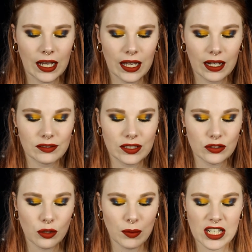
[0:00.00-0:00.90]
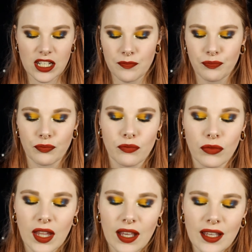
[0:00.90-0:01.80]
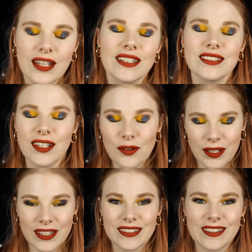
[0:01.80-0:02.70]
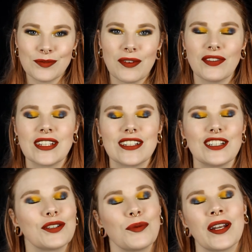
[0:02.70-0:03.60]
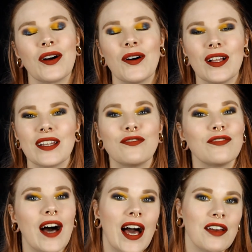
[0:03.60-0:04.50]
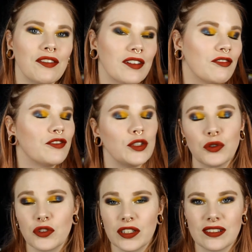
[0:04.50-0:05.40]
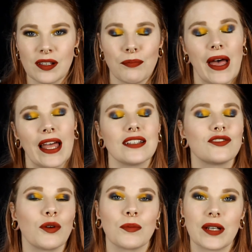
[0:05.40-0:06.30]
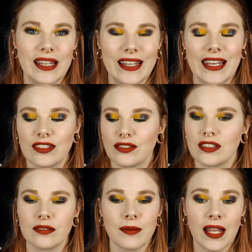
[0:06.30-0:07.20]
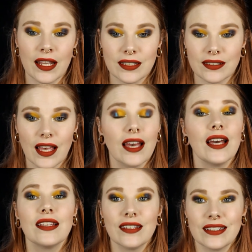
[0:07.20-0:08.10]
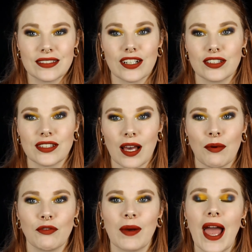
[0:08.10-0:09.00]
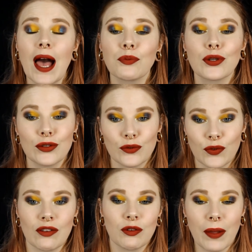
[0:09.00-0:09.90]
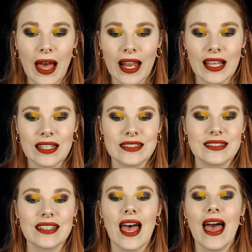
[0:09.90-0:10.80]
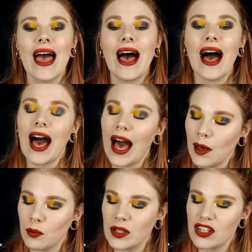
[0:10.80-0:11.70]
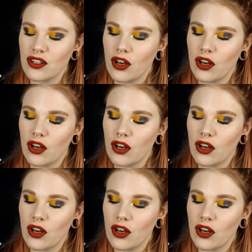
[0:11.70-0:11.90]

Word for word: I love this so much. So, this is my finished look with all the five Futurism palettes from Kaleidos Cosmetics. These are some of my absolute favorite palettes. I wish